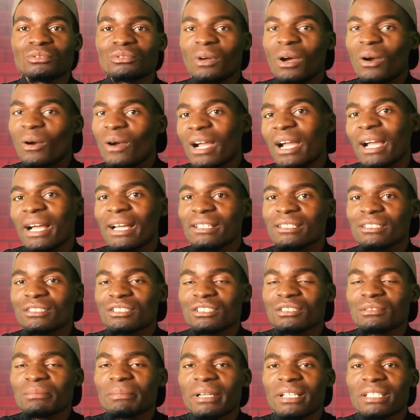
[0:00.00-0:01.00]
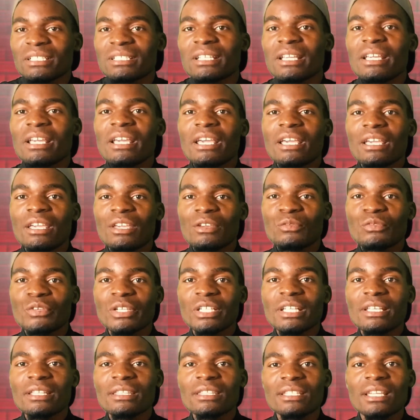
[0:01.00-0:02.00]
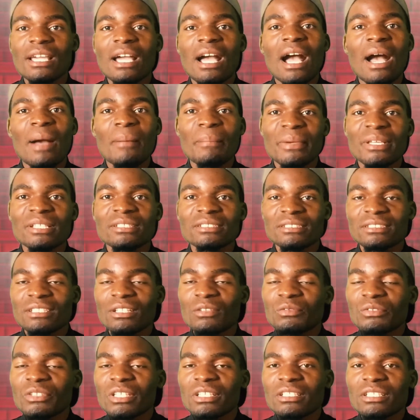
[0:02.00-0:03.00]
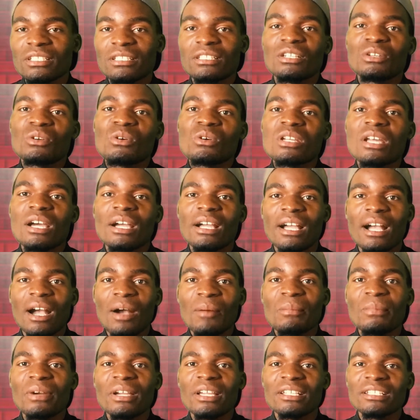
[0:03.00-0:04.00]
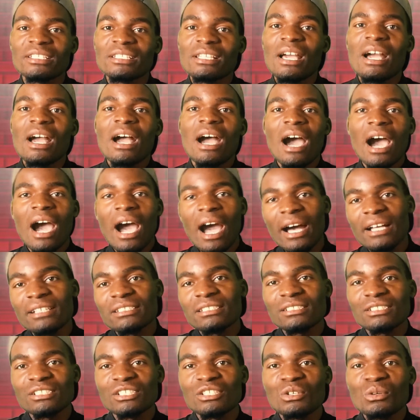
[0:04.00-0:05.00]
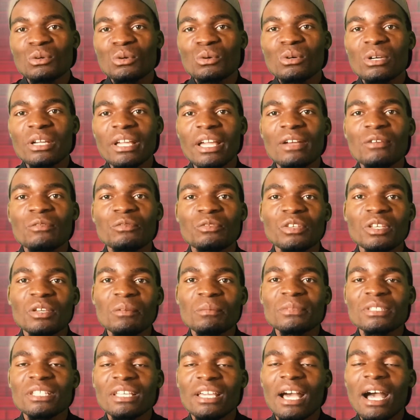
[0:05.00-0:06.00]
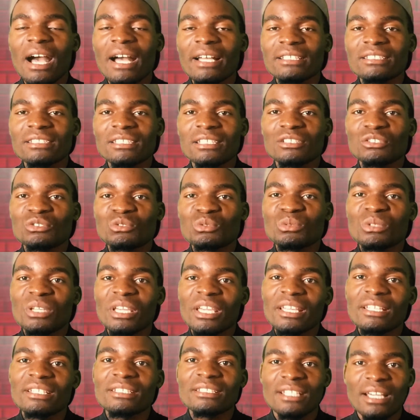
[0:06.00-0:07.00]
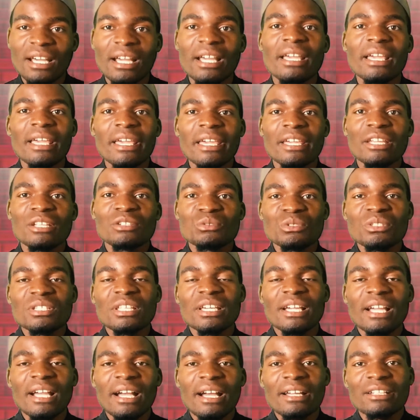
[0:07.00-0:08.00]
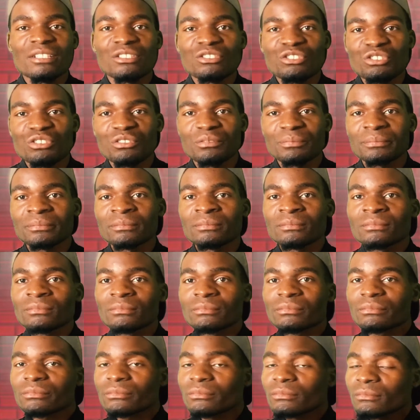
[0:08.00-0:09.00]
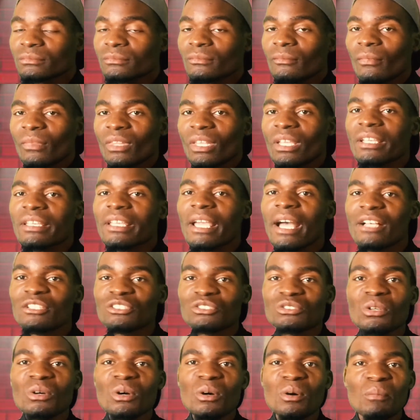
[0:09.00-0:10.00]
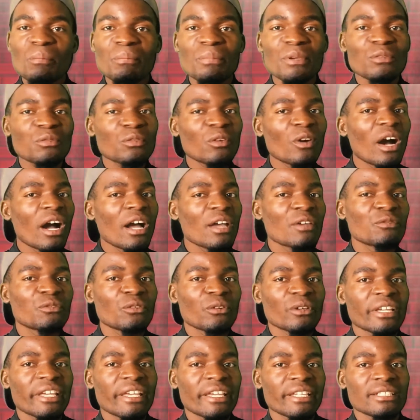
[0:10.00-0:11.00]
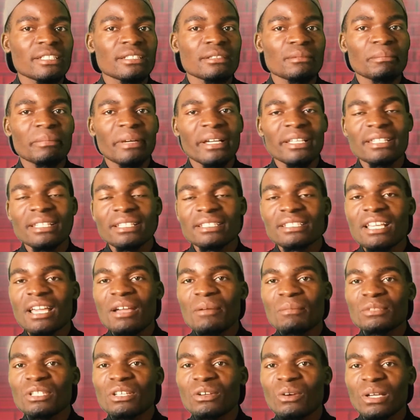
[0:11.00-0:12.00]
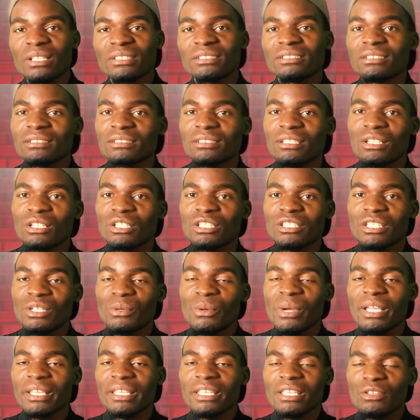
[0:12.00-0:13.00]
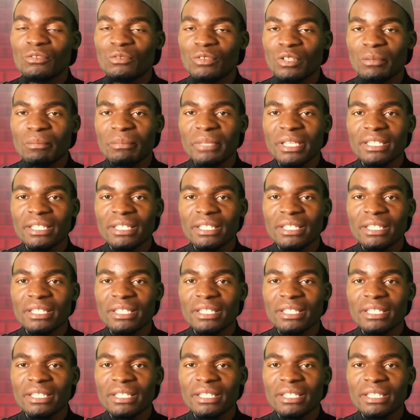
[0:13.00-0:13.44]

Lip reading: our country, but if anything happens, definitely they're gonna come and ask who gave him the access to enter into the country. Yeah, so before I forget, by the time they were giving me